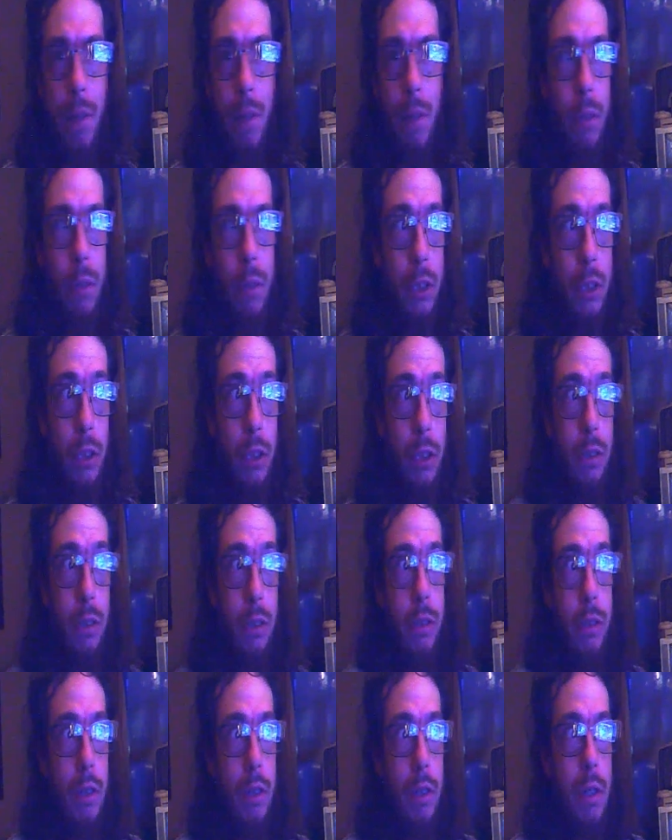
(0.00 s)
which
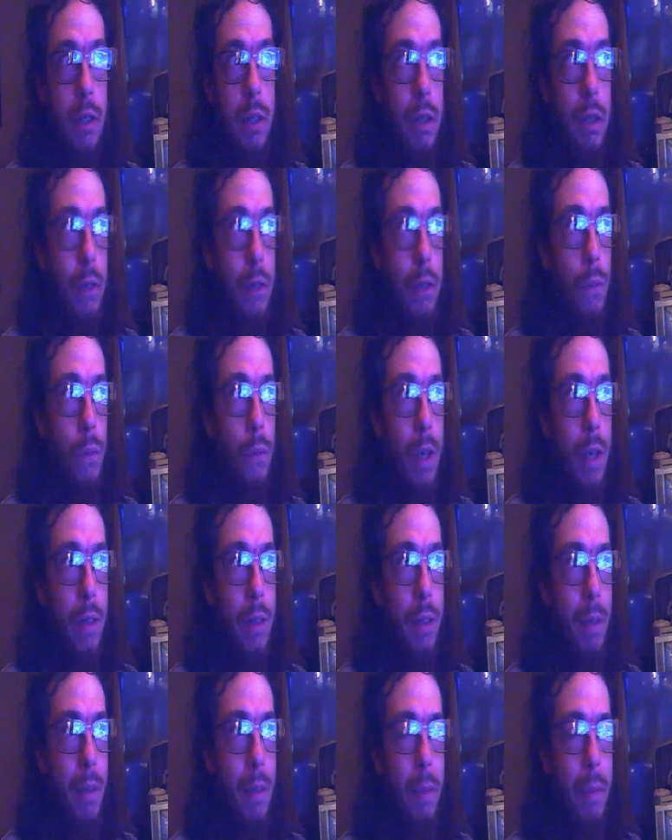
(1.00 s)
is fine.
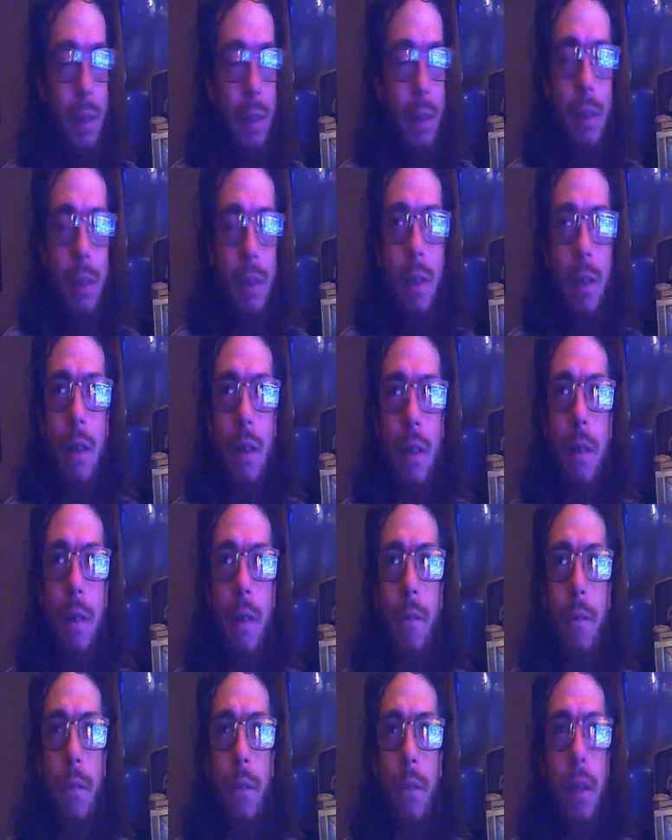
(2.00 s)
I mean,
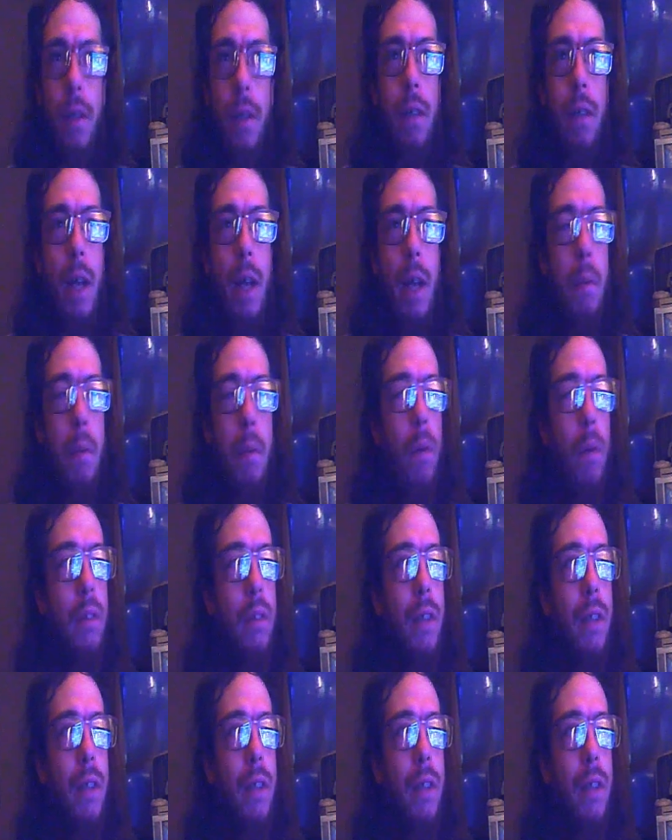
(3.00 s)
no, the iPod wasn't